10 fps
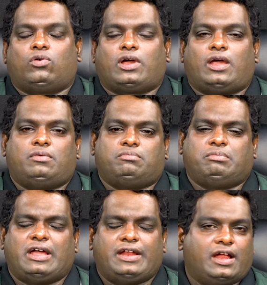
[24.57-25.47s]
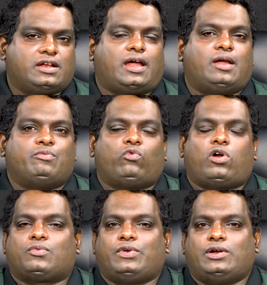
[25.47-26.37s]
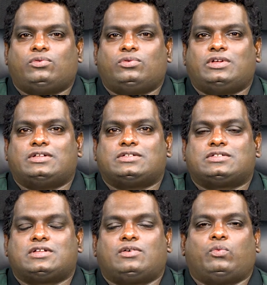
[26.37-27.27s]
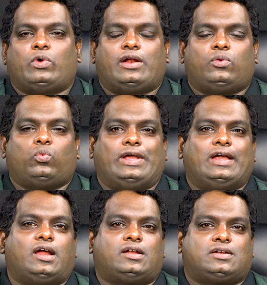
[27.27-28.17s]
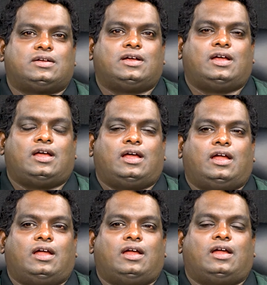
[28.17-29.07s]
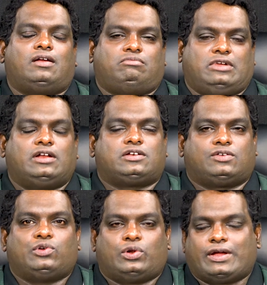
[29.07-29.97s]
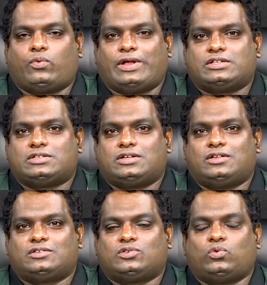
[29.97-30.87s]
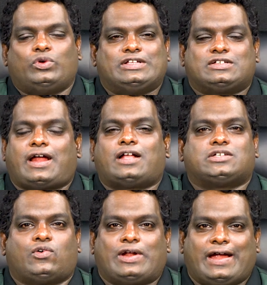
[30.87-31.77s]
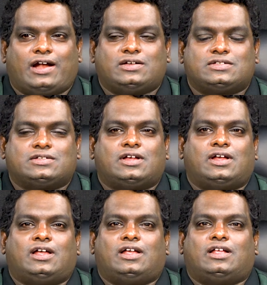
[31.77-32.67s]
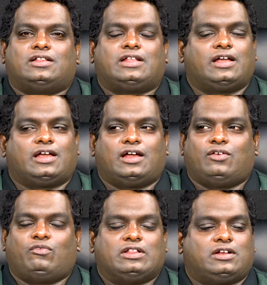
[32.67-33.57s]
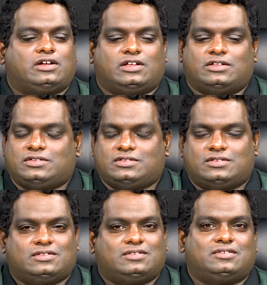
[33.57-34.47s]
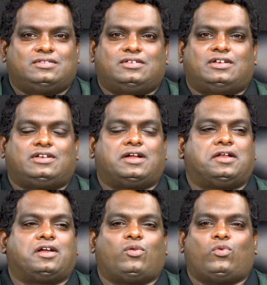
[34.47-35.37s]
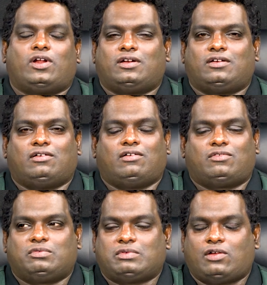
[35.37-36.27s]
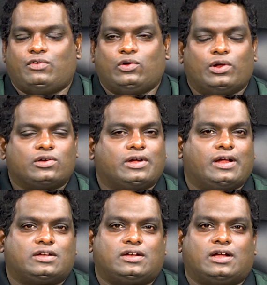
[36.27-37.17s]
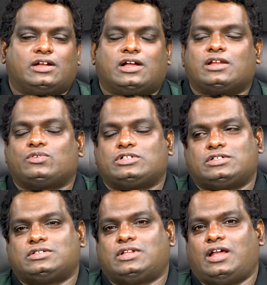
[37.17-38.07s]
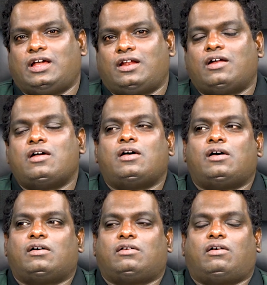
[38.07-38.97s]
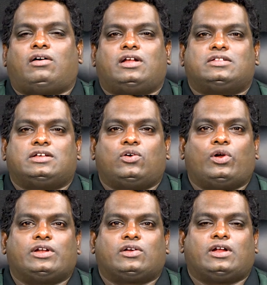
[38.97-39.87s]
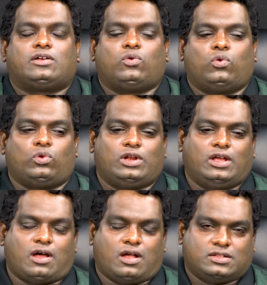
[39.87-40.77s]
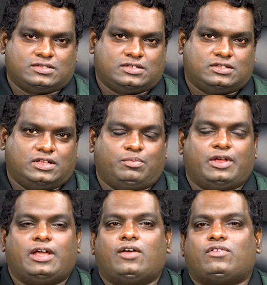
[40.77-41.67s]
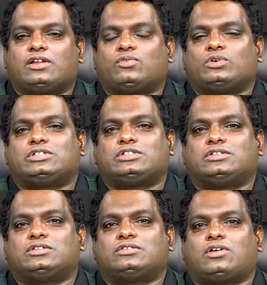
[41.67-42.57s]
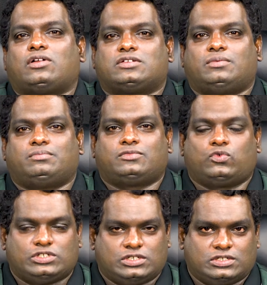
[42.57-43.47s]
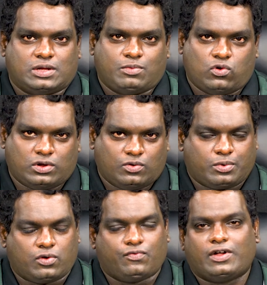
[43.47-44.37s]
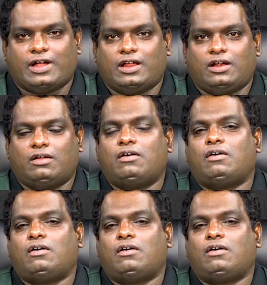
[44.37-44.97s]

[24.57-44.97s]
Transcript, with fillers: Okay, many a time what we do is when we get an interview request, so we scratch our heads thinking whether it is technical one, or are we going to get technical questions there, or is he going to get only asks the behavioral questions or some questions about our profile,